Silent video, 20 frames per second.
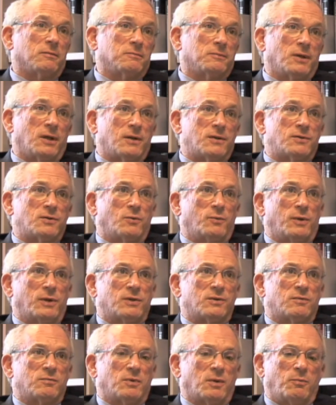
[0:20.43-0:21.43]
not so
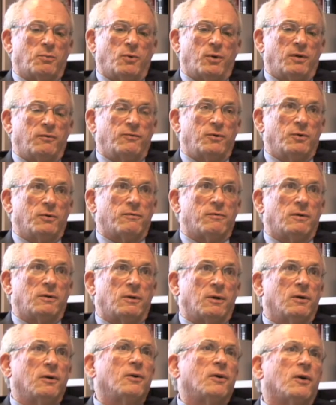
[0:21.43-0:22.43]
much from the point of view of the
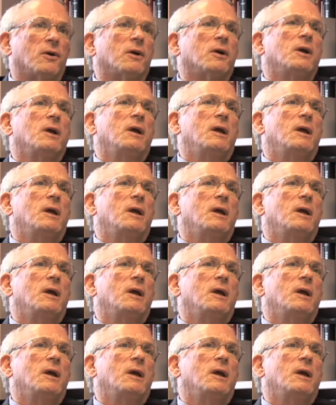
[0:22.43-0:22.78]
learner.